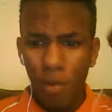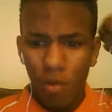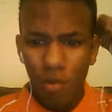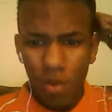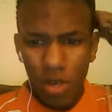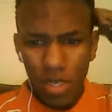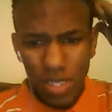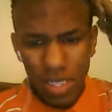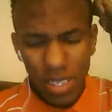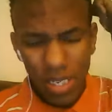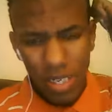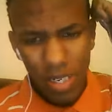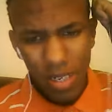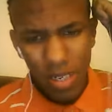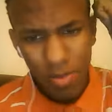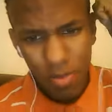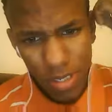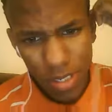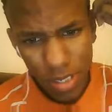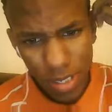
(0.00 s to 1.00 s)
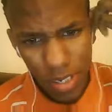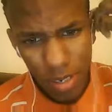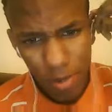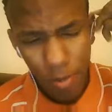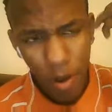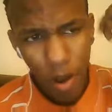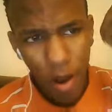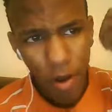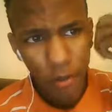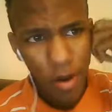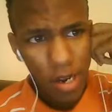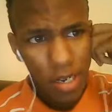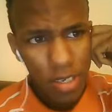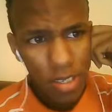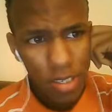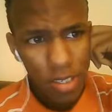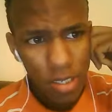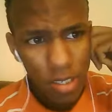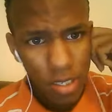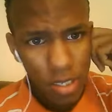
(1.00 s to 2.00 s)
what's up what's up all right
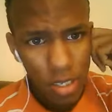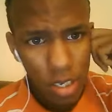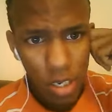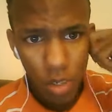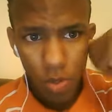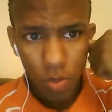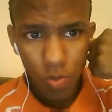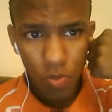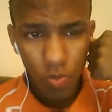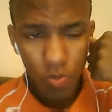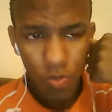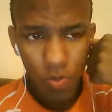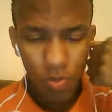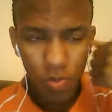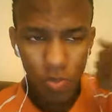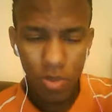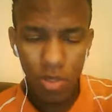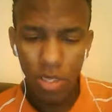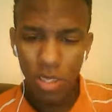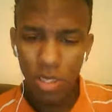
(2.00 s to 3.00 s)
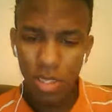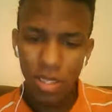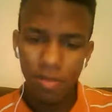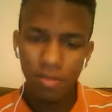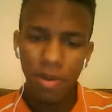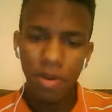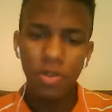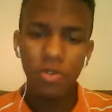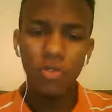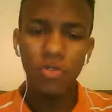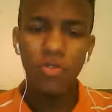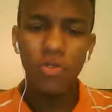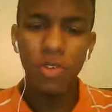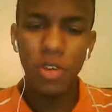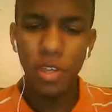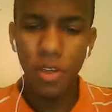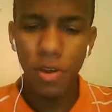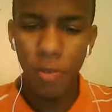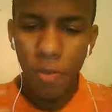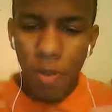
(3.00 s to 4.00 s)
so this is my new
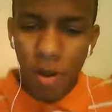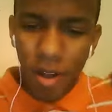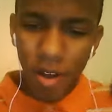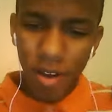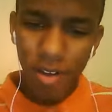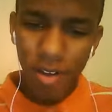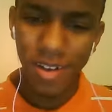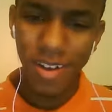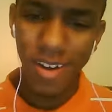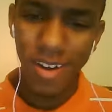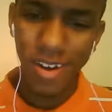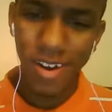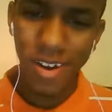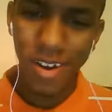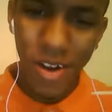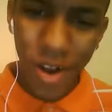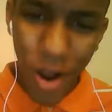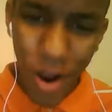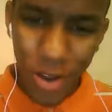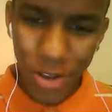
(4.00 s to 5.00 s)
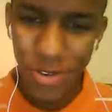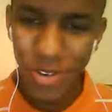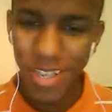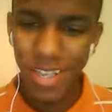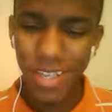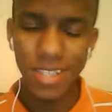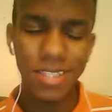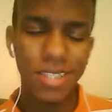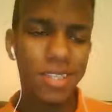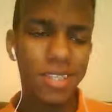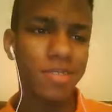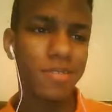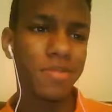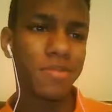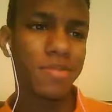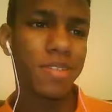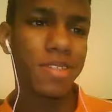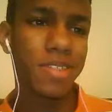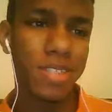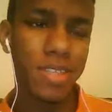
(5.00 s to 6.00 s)
video blog called are you dizzy
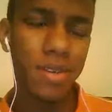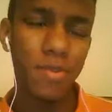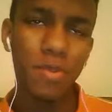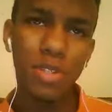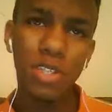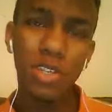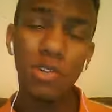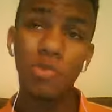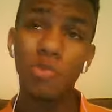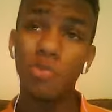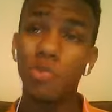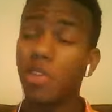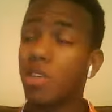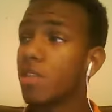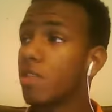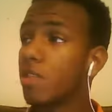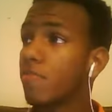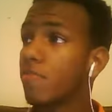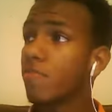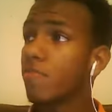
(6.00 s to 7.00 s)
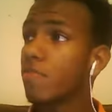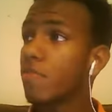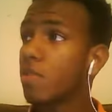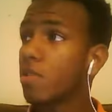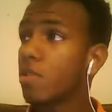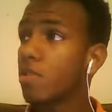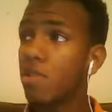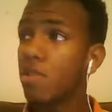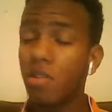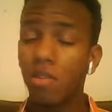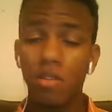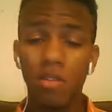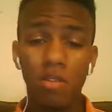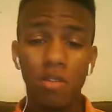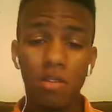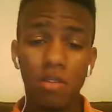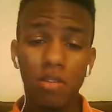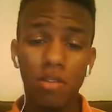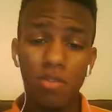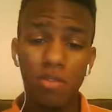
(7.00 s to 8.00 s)
this is episode one
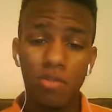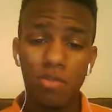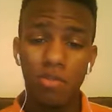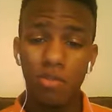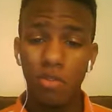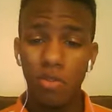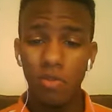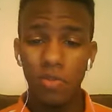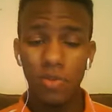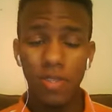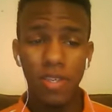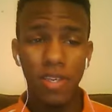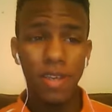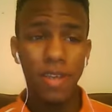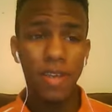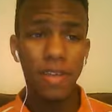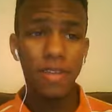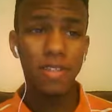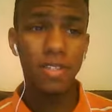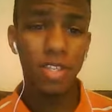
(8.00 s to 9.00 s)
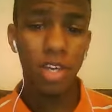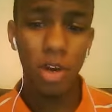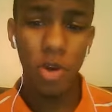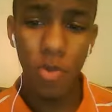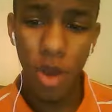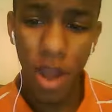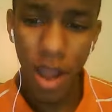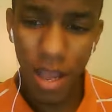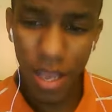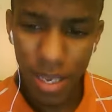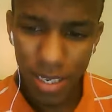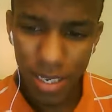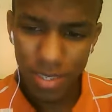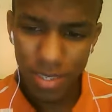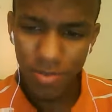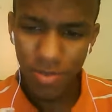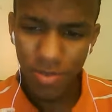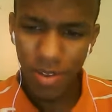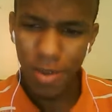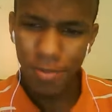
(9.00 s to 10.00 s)
you know what i'm saying so i guess
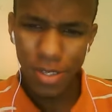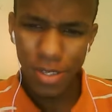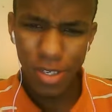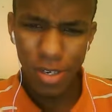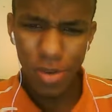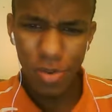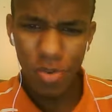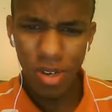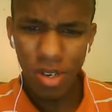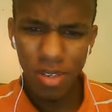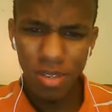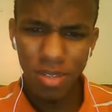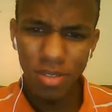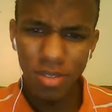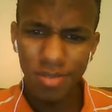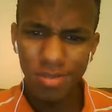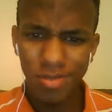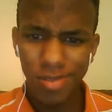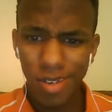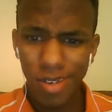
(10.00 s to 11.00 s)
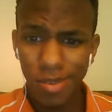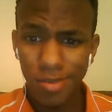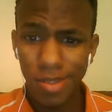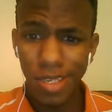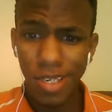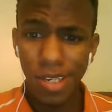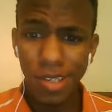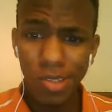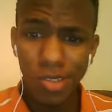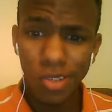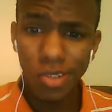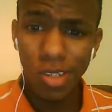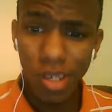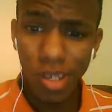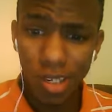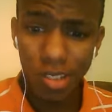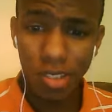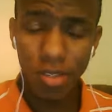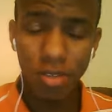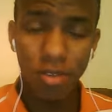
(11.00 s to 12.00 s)
for episode one comes the
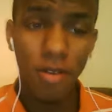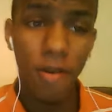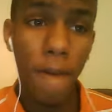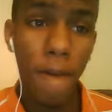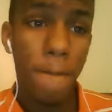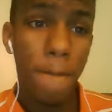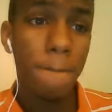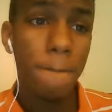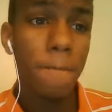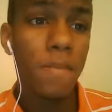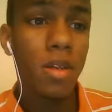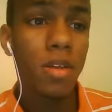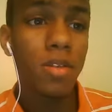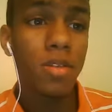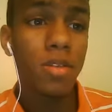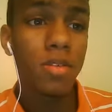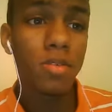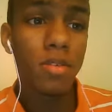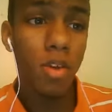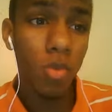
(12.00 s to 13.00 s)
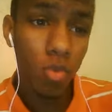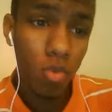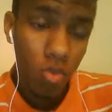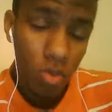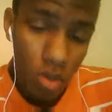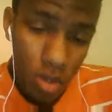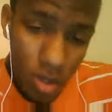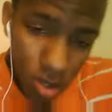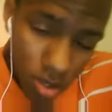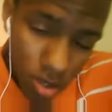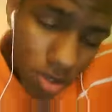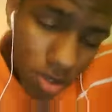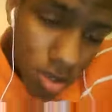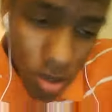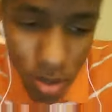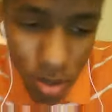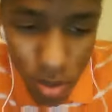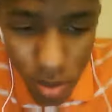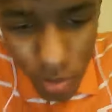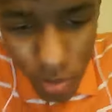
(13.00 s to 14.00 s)
introduction so
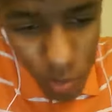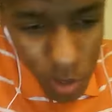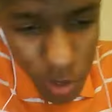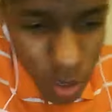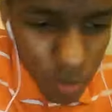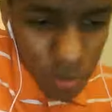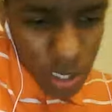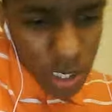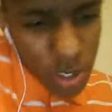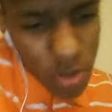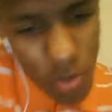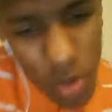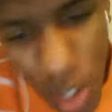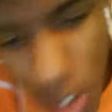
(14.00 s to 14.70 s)
what we're gonna be doing